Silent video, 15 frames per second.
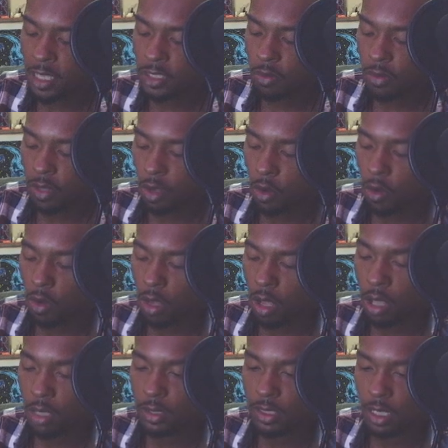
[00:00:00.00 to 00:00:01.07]
on that whole
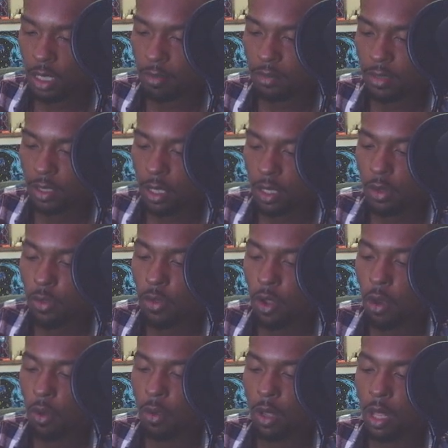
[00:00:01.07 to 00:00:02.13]
concept,
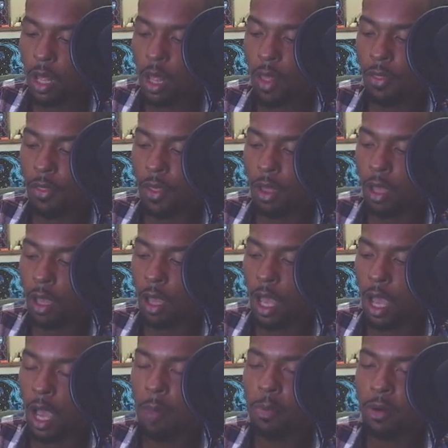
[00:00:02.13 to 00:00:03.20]
the
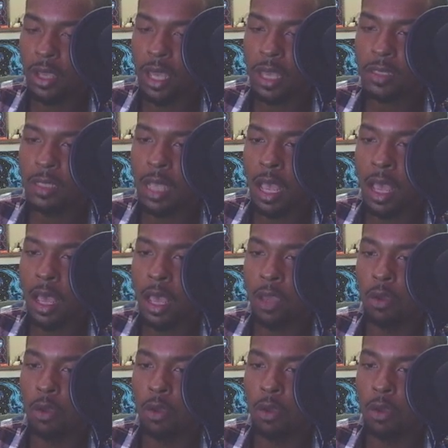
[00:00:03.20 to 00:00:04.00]
uppercase I,